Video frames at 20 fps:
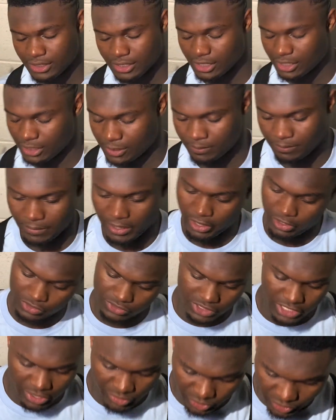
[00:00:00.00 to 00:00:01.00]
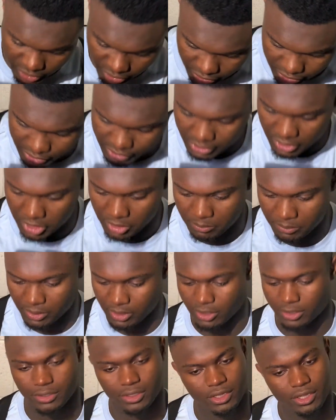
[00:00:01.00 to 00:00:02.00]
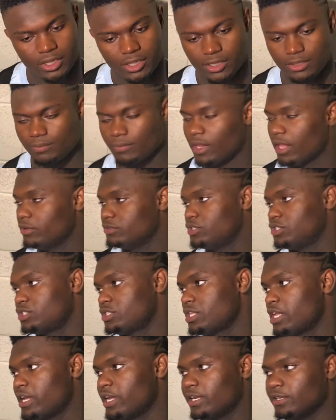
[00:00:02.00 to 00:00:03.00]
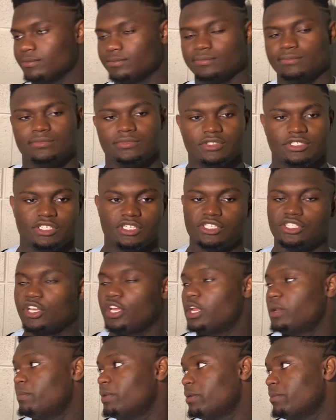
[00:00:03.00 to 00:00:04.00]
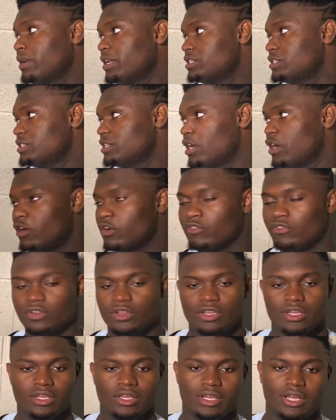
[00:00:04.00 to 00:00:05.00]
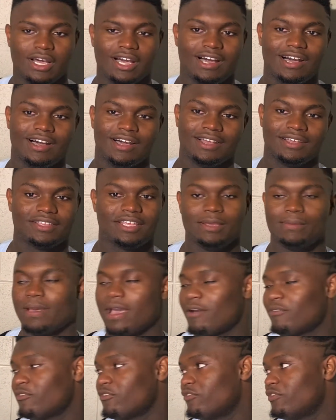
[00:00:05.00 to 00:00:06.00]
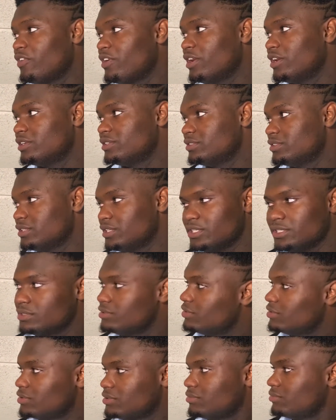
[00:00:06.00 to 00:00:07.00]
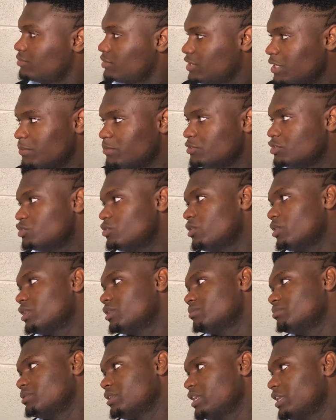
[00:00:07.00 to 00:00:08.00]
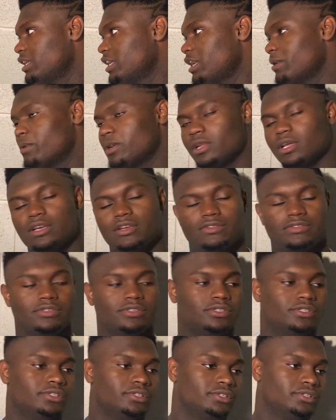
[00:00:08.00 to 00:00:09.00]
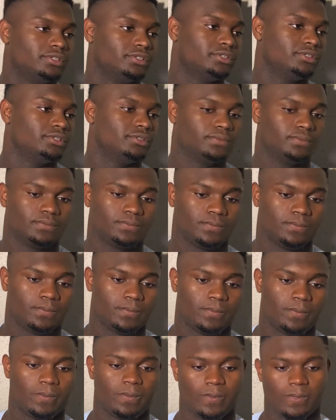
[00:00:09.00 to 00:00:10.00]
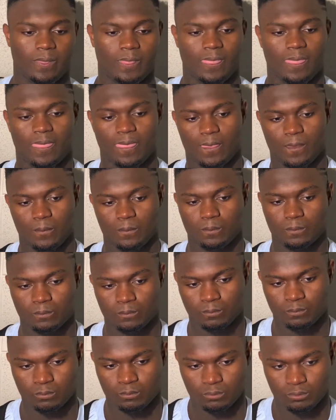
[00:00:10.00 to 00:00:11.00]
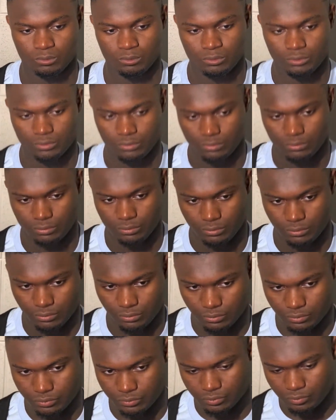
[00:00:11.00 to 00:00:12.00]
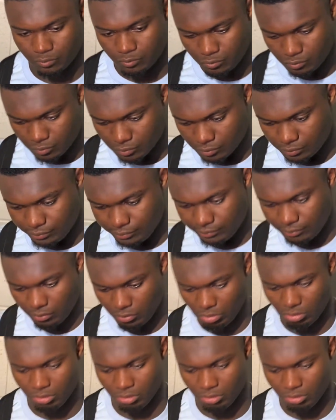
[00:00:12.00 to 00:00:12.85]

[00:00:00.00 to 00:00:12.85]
Um, I'm not gonna say everything he said, but he was just like, just continue to be myself, uh, keep having fun, keep enjoying playing the game I love. Zion, talk about the difference between physicality in the college game and the program.